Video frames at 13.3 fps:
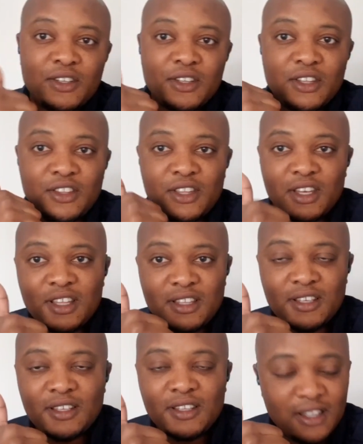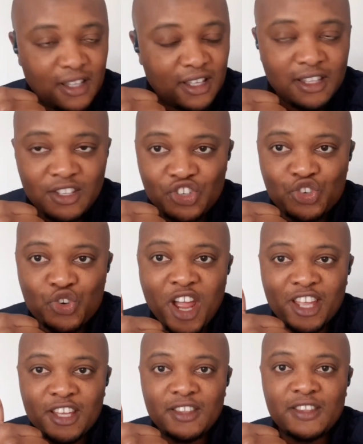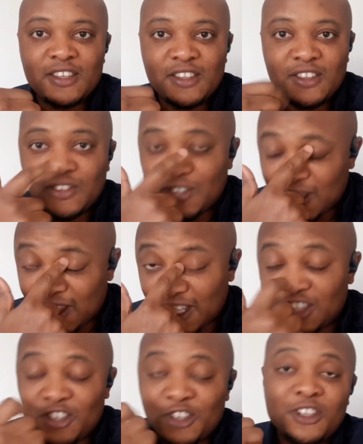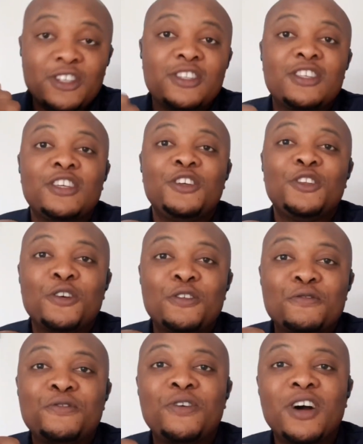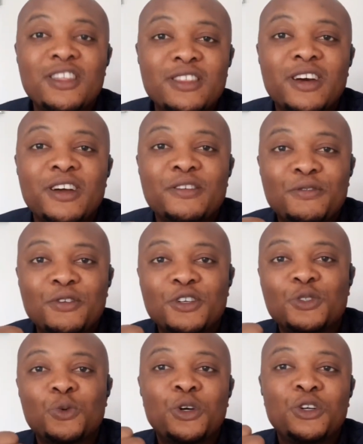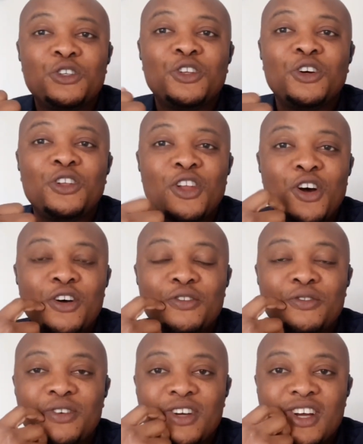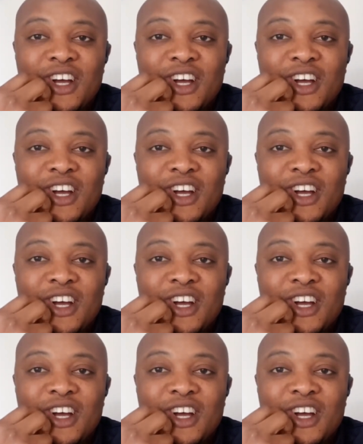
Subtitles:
So the striking thing you said there, the only thing you don't find time for is what you don't love.